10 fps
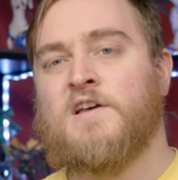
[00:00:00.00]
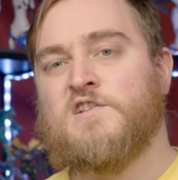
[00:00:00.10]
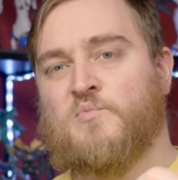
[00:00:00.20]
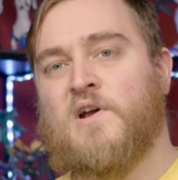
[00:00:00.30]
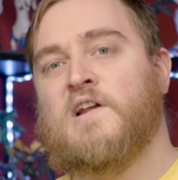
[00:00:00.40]

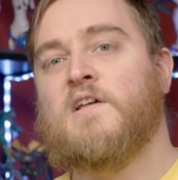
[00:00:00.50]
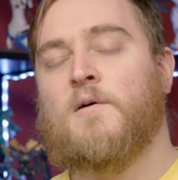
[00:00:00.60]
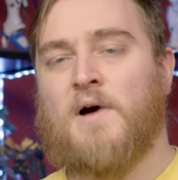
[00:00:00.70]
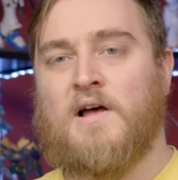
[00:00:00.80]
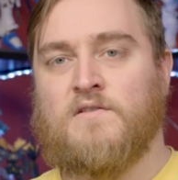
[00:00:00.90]
spreading
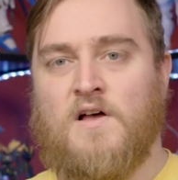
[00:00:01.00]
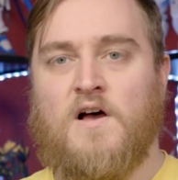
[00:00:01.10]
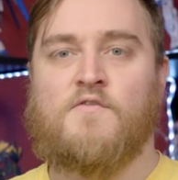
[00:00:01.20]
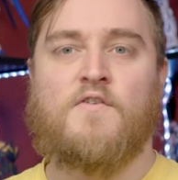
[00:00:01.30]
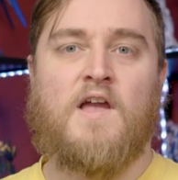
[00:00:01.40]
my
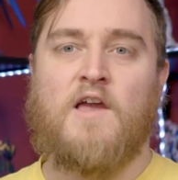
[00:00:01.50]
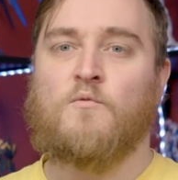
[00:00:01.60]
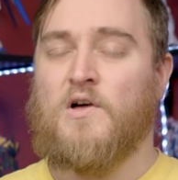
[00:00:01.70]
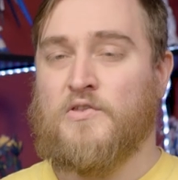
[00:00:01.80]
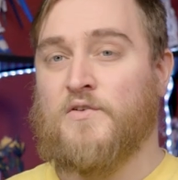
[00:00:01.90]
love
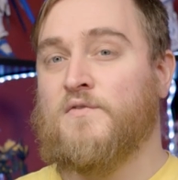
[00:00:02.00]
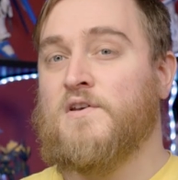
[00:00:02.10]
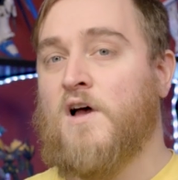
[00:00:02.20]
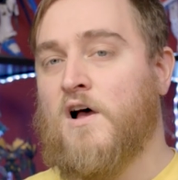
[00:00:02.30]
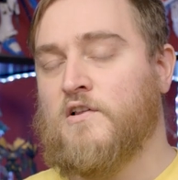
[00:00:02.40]
and wealth of
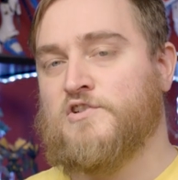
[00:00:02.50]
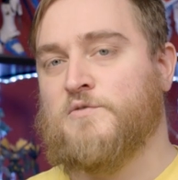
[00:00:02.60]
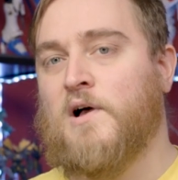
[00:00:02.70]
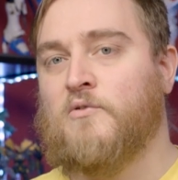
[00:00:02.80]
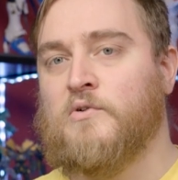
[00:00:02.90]
knowledge
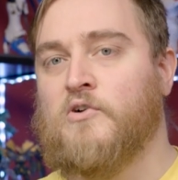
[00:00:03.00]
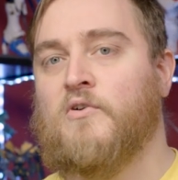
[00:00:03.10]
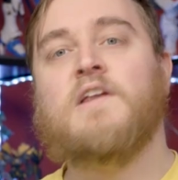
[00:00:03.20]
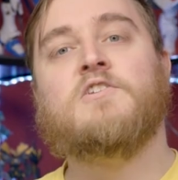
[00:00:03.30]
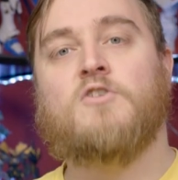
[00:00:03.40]
about real
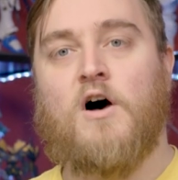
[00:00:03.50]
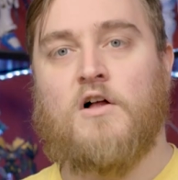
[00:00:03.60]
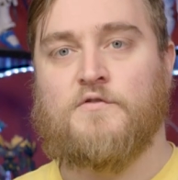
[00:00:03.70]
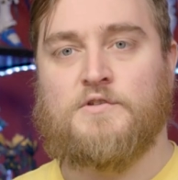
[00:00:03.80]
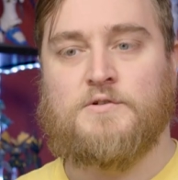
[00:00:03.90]
grade to
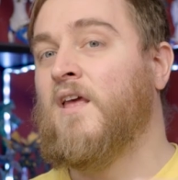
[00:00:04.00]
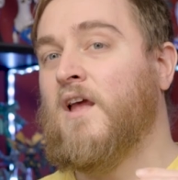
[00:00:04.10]
all of you.